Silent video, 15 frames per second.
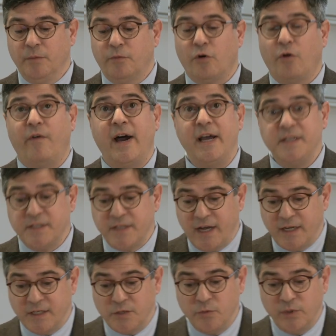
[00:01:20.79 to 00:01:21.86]
provides
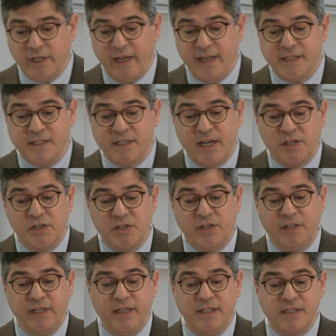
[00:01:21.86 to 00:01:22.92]
us with
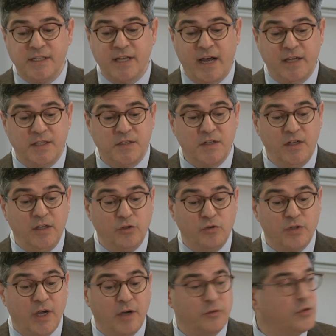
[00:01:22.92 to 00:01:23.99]
essential insights into
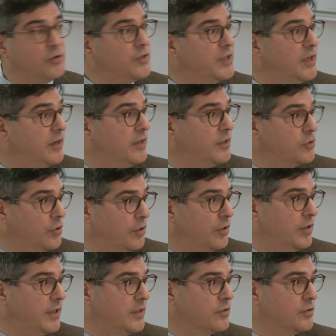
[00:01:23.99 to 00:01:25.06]
the authoritarian
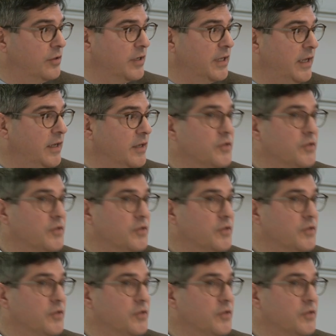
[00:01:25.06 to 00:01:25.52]
turn in Turkey.